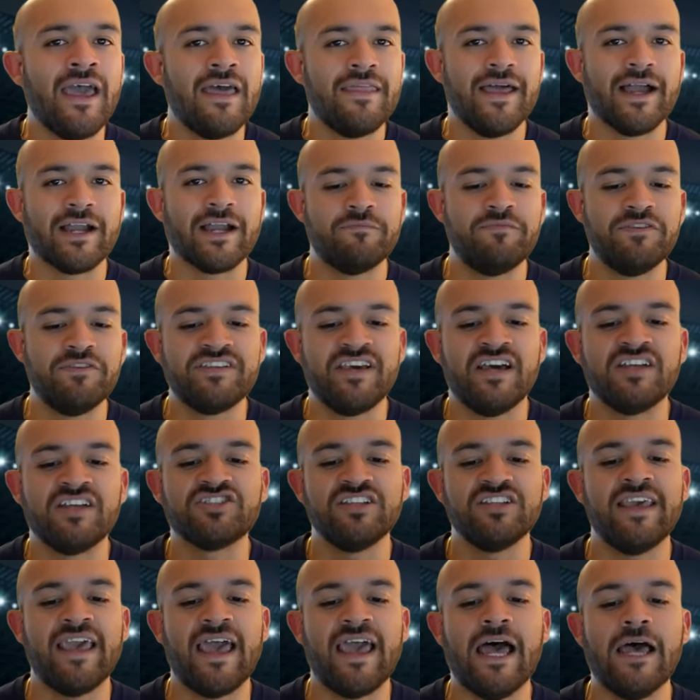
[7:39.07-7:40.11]
That could
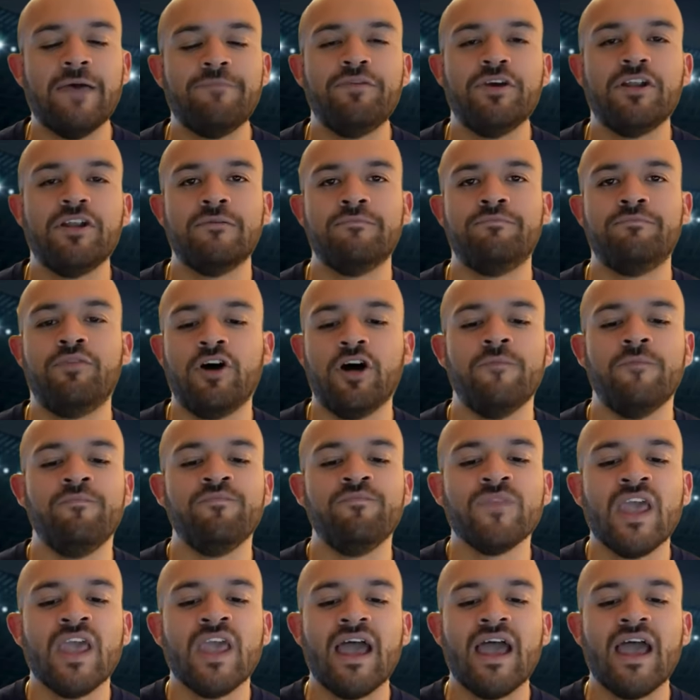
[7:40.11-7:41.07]
potentially happen, but